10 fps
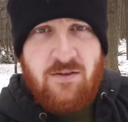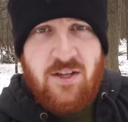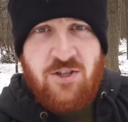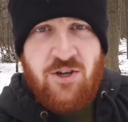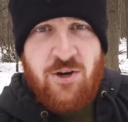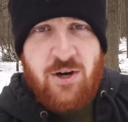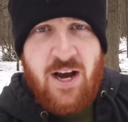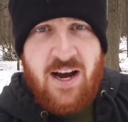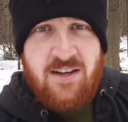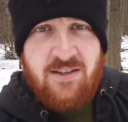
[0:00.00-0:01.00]
This year,
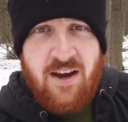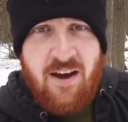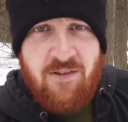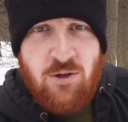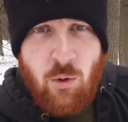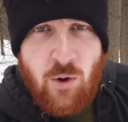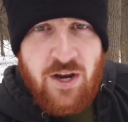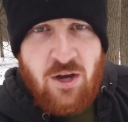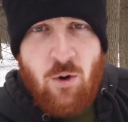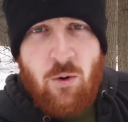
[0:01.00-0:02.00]
guys, I have a
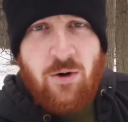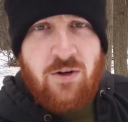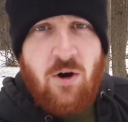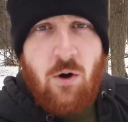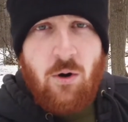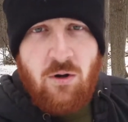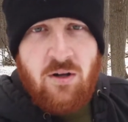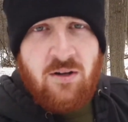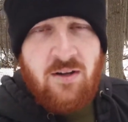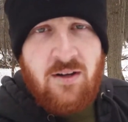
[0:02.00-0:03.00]
20-cord goal.